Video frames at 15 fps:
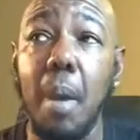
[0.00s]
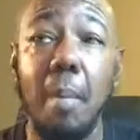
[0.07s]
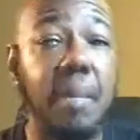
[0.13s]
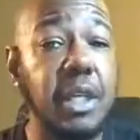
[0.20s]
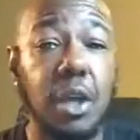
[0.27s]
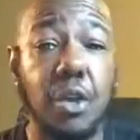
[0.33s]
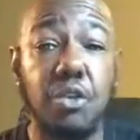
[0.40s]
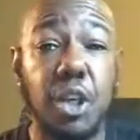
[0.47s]

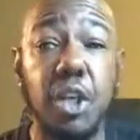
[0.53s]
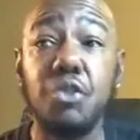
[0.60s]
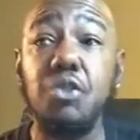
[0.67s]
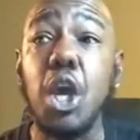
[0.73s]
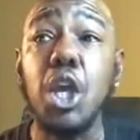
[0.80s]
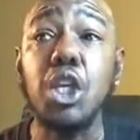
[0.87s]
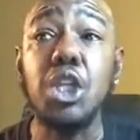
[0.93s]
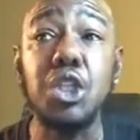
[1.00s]
Because it's
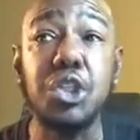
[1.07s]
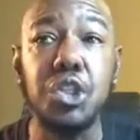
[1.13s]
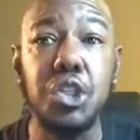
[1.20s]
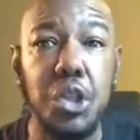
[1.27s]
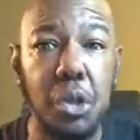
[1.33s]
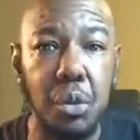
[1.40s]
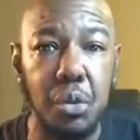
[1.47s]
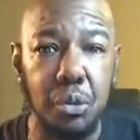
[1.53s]

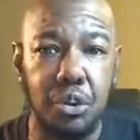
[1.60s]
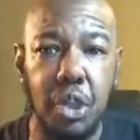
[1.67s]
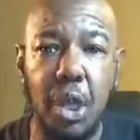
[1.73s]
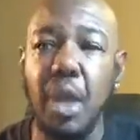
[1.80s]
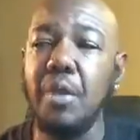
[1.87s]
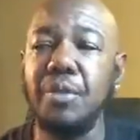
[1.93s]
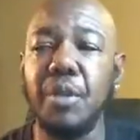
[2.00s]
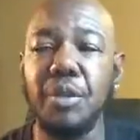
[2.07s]
huge.
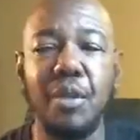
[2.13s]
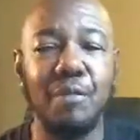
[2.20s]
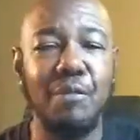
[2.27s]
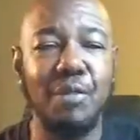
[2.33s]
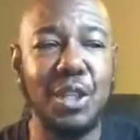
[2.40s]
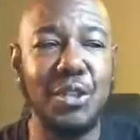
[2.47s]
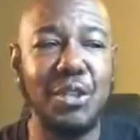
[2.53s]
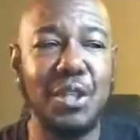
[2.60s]
The
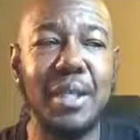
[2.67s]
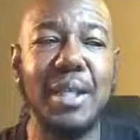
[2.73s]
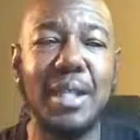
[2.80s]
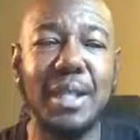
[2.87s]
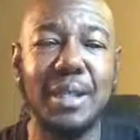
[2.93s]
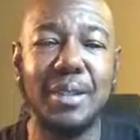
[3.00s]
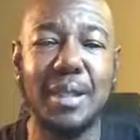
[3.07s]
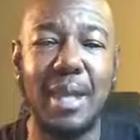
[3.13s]
division
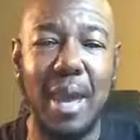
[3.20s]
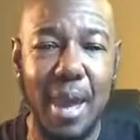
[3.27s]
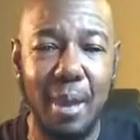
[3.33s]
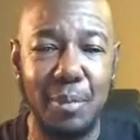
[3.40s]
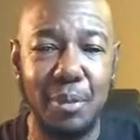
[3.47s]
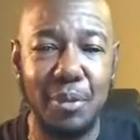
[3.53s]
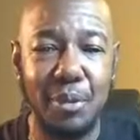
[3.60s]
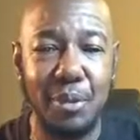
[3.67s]
is
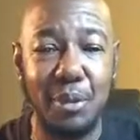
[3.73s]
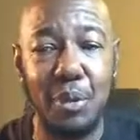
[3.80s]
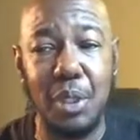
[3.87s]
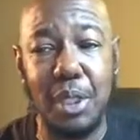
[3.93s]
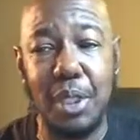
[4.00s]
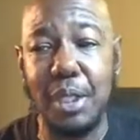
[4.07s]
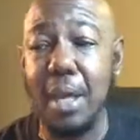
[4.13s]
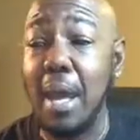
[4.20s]

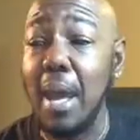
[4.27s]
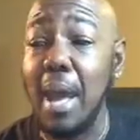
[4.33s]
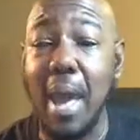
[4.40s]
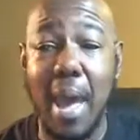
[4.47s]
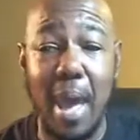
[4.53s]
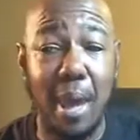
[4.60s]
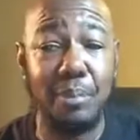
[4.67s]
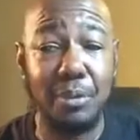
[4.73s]
absolutely,
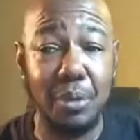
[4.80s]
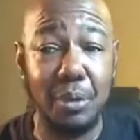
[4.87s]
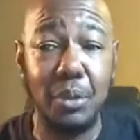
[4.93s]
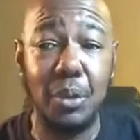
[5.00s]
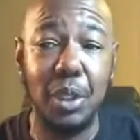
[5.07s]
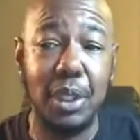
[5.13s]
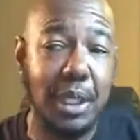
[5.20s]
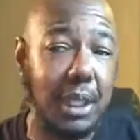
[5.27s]

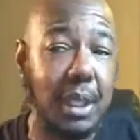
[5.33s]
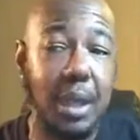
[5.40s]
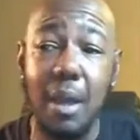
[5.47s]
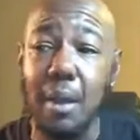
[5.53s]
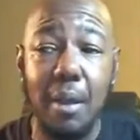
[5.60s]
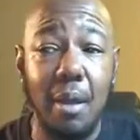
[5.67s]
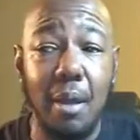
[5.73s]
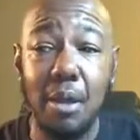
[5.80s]
absolutely
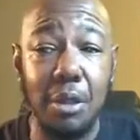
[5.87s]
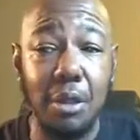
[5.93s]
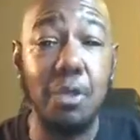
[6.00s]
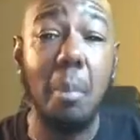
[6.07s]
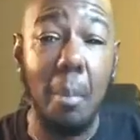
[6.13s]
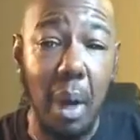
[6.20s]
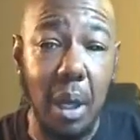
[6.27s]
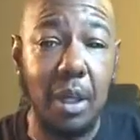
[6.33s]

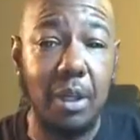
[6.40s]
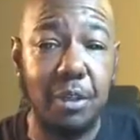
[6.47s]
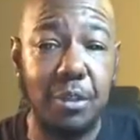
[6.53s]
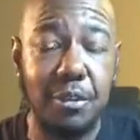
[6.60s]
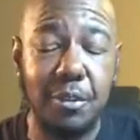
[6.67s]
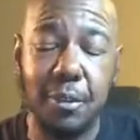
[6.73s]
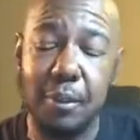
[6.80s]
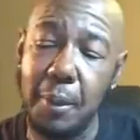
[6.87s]

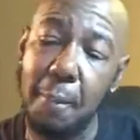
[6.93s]
humongous.